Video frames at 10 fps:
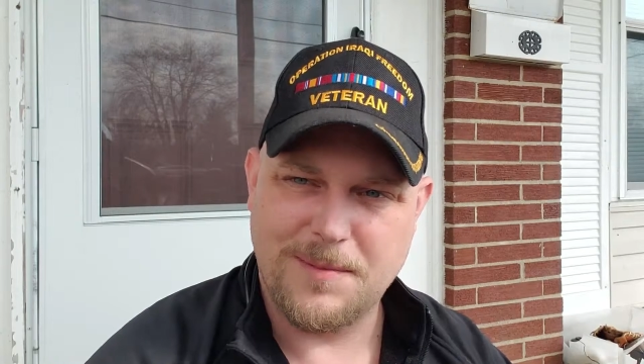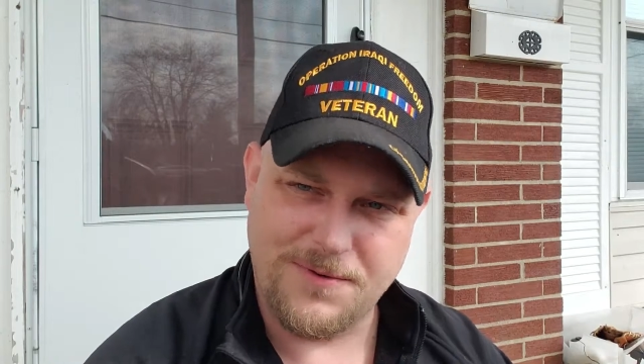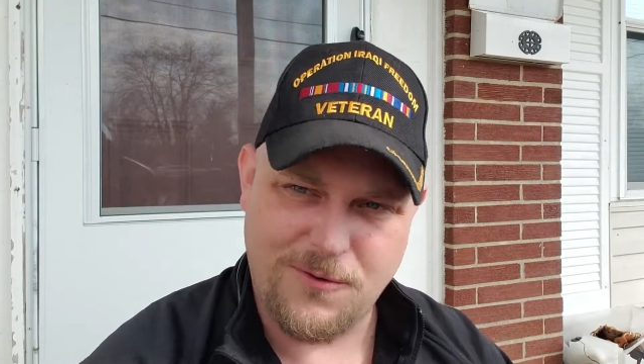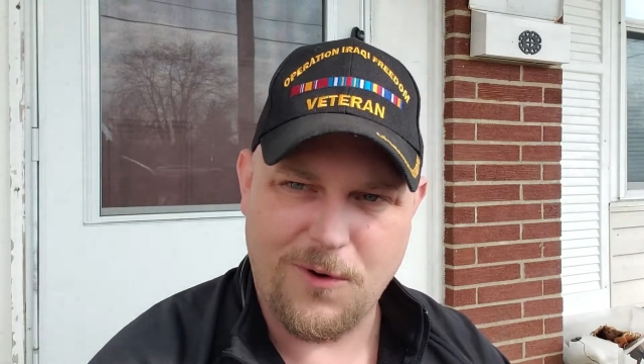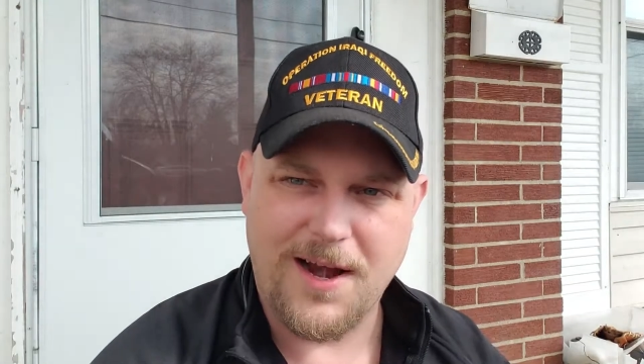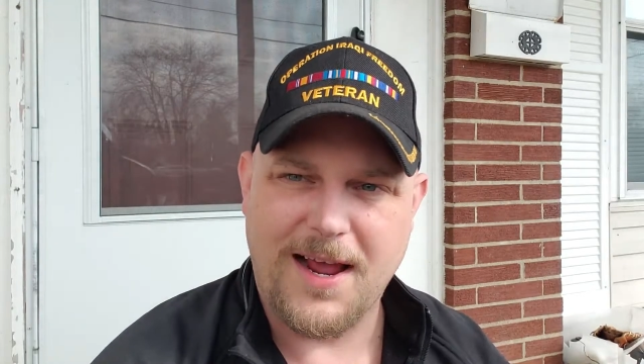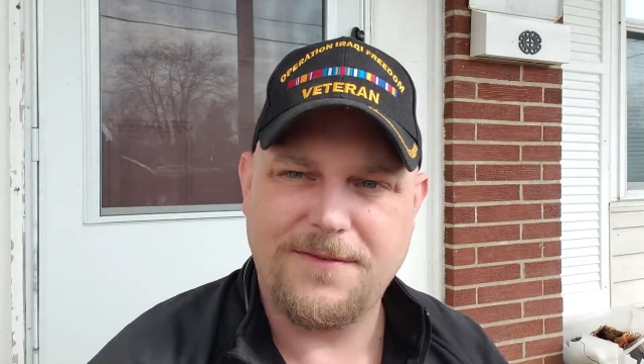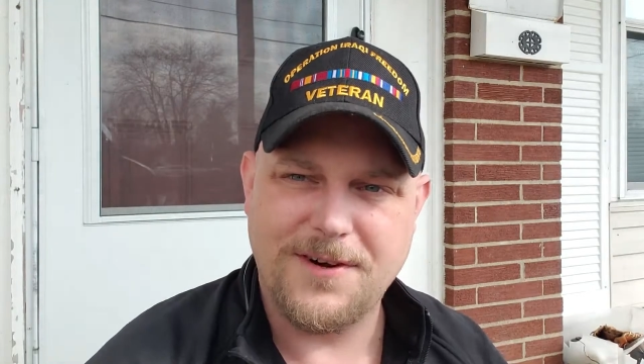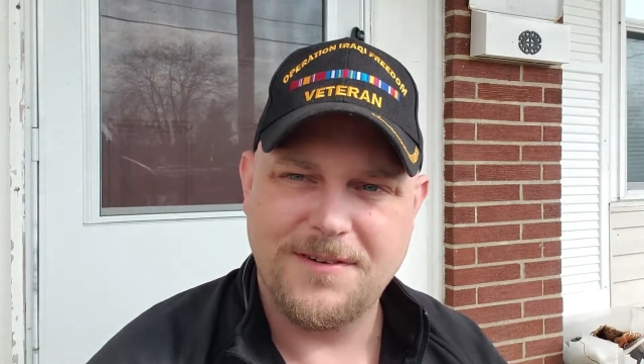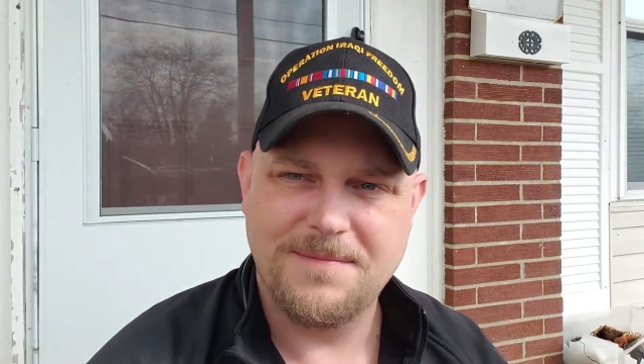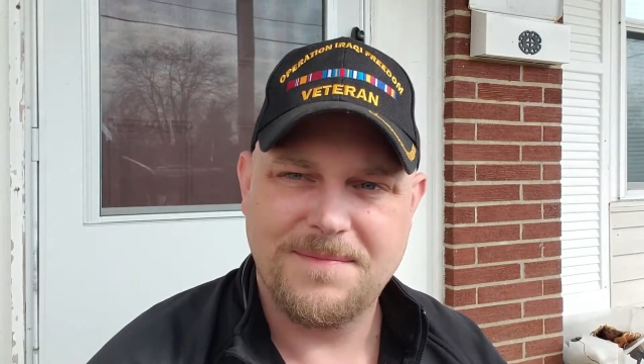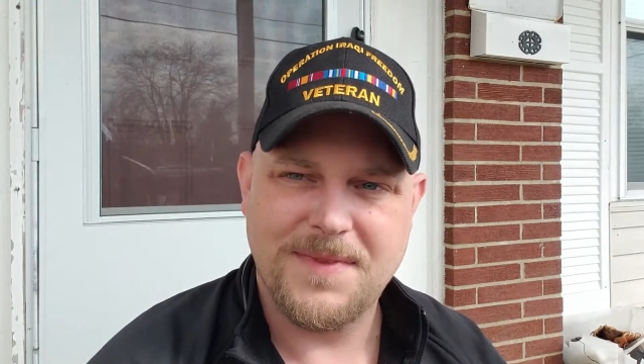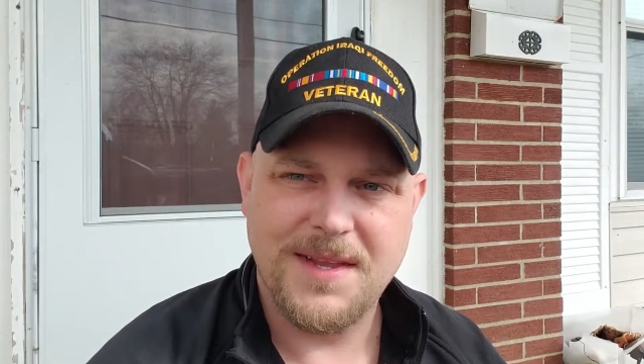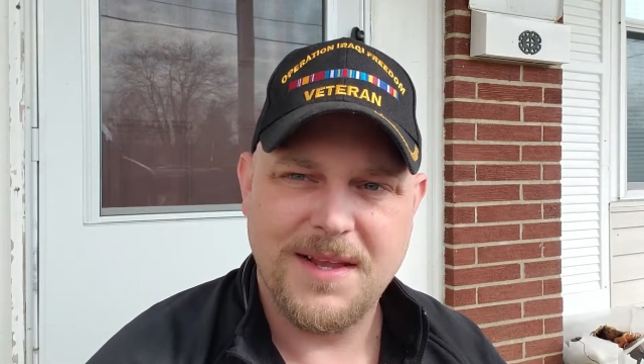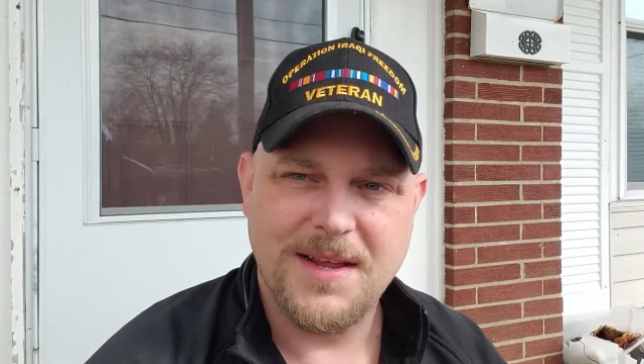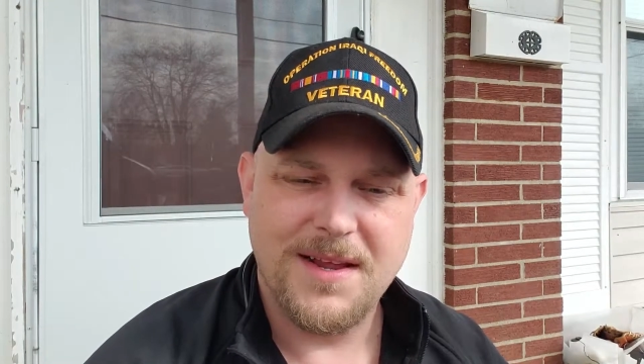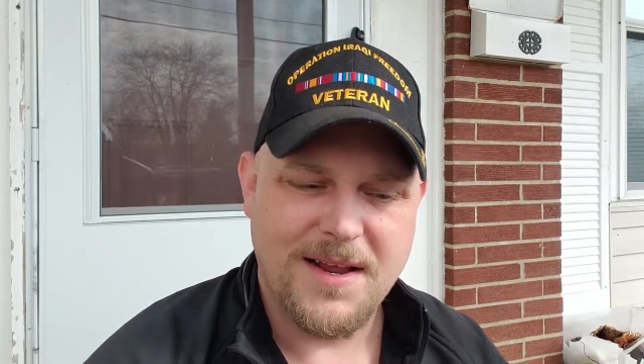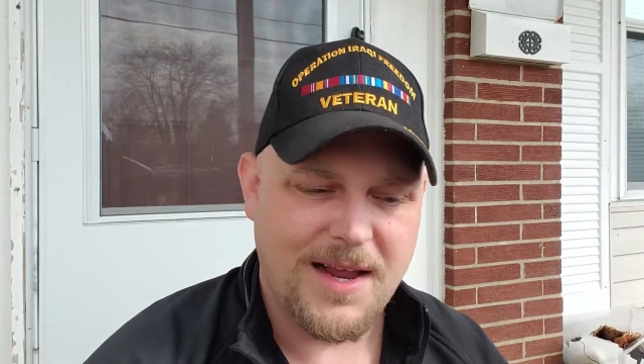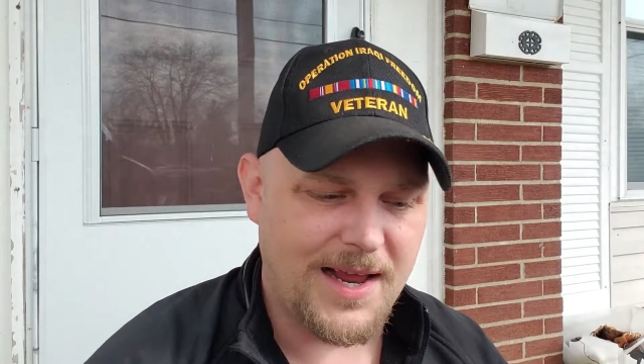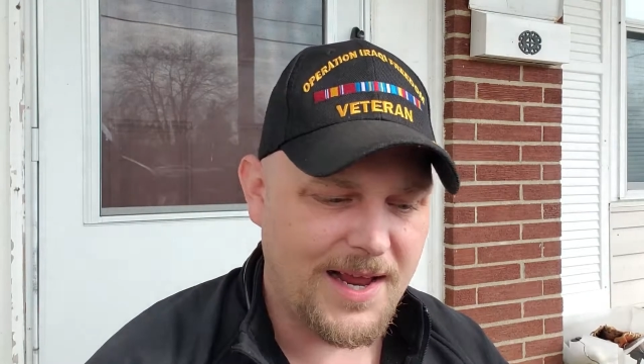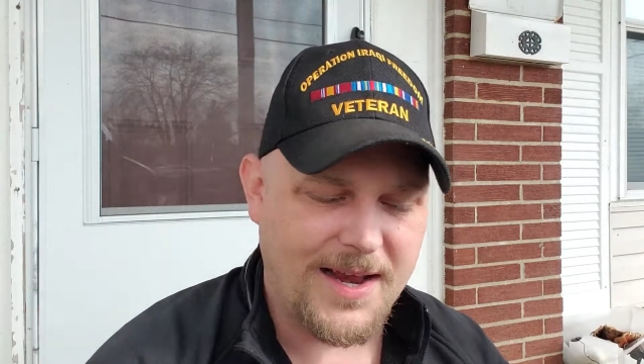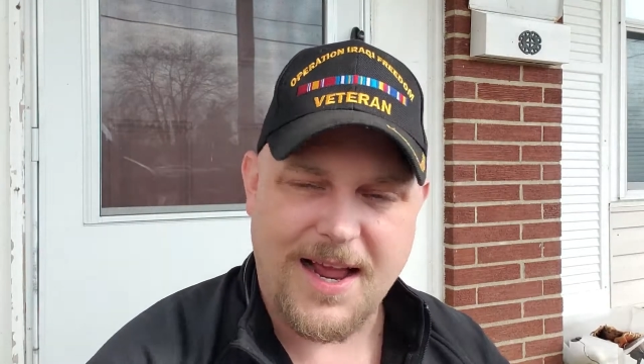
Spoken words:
the before and after. And